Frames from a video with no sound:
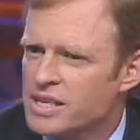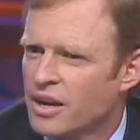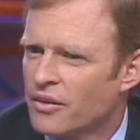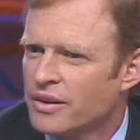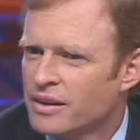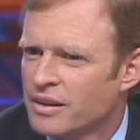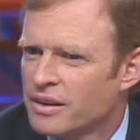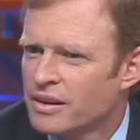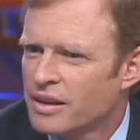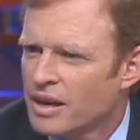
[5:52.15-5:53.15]
Karen.
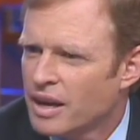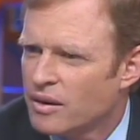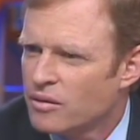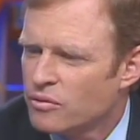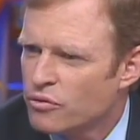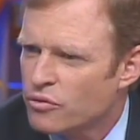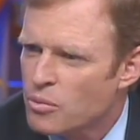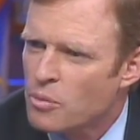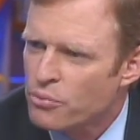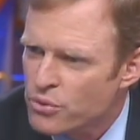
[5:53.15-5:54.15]
And
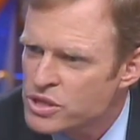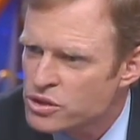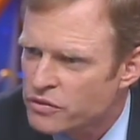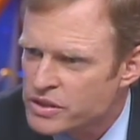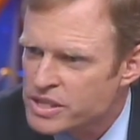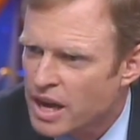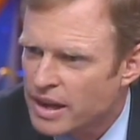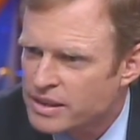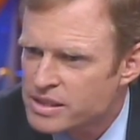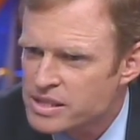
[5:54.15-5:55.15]
from a pre-service
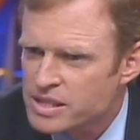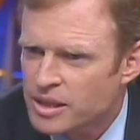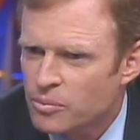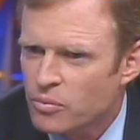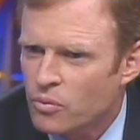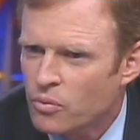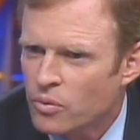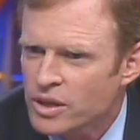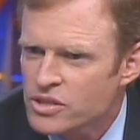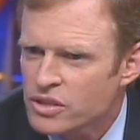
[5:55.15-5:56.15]
side, Skip,
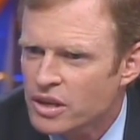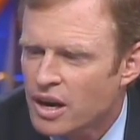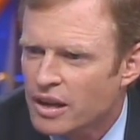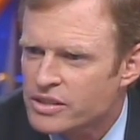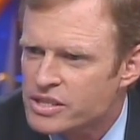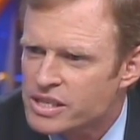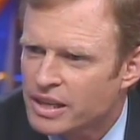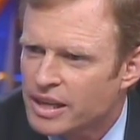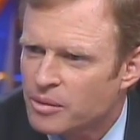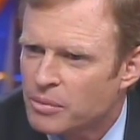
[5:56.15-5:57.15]
what should colleges
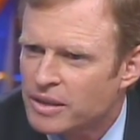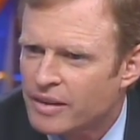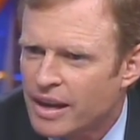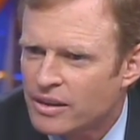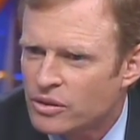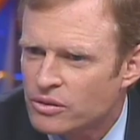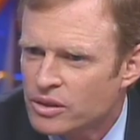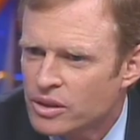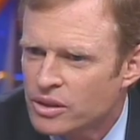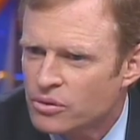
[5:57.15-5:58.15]
like McDaniel,
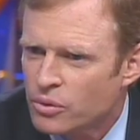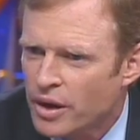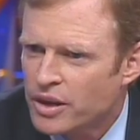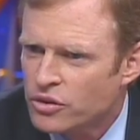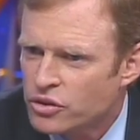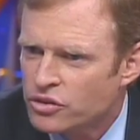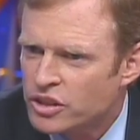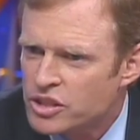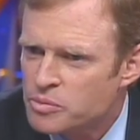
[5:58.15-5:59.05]
where I know you teach,